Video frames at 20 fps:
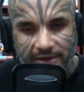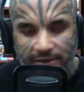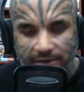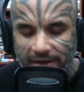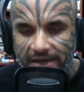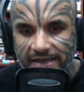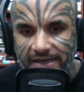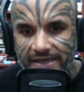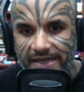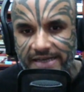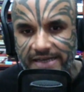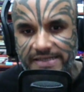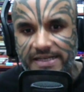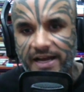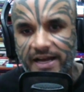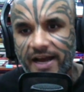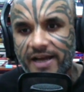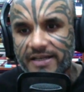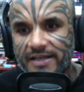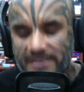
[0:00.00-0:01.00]
really nice
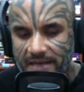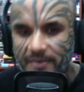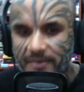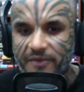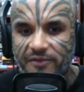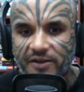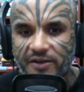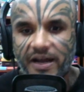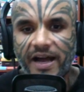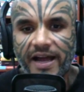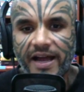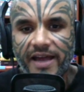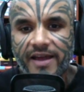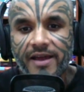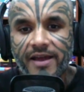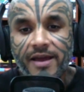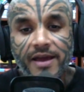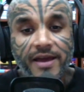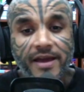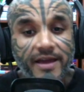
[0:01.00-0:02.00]
guy, gem of a guy.
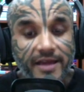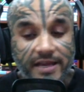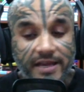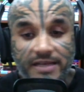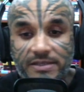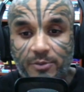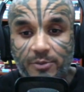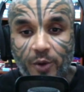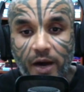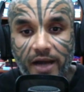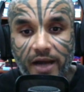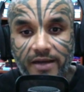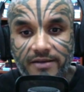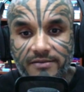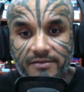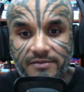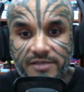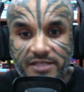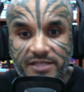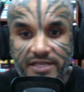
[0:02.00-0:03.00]
He has
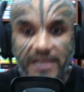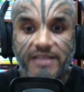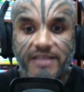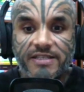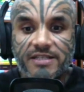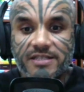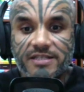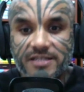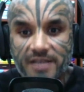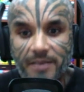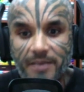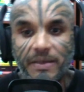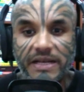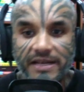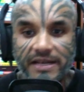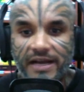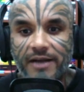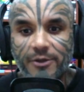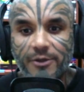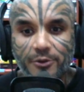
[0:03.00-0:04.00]
won 6 Tamil
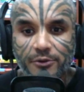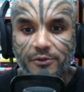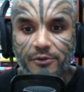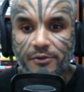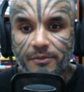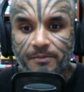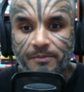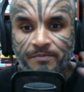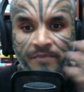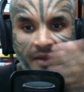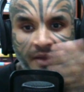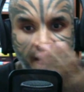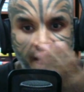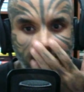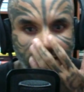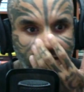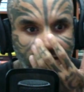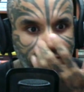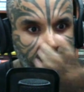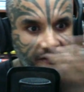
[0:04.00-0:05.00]
Nadu
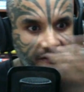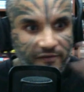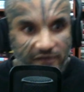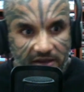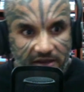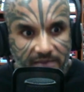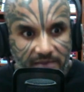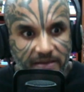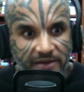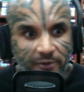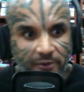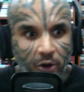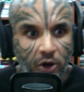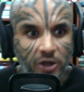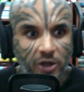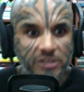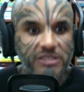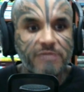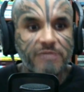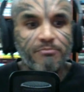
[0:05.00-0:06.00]
film
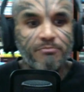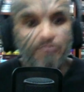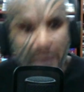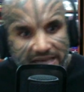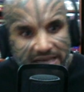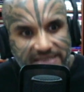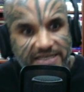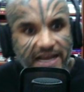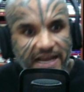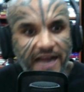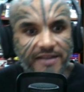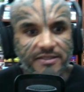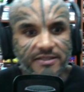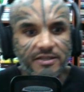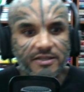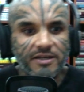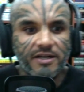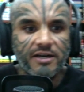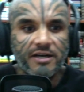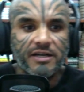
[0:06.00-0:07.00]
awards, best
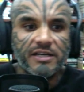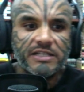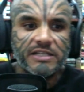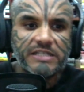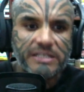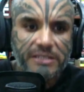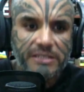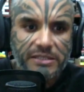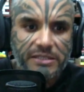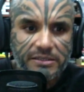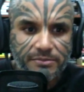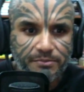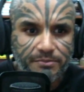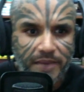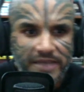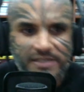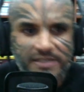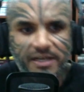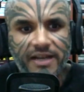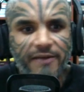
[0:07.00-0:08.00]
actor,
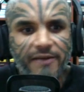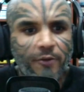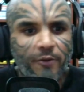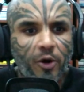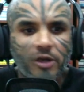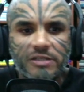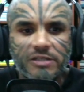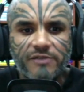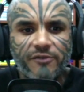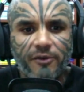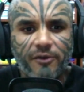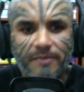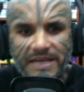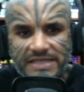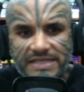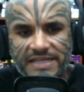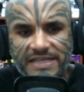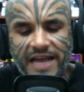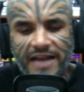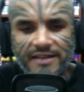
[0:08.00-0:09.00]
special awards for
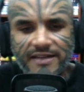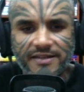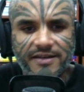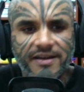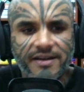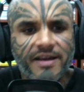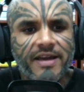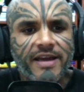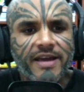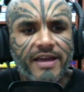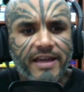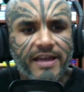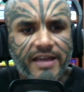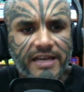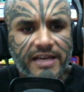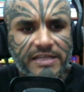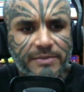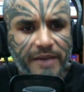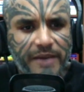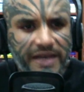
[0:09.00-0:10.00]
best actor. He
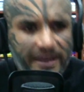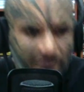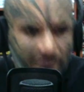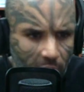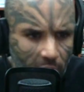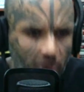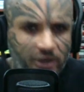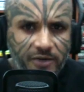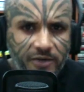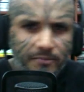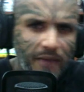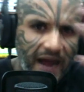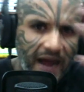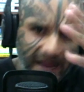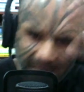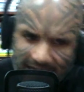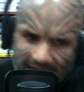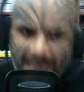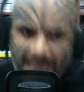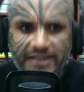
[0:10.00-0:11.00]
has been awarded by
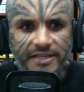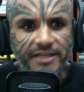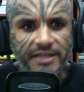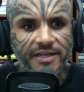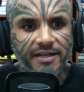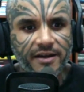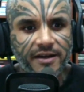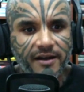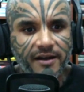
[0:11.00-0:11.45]
India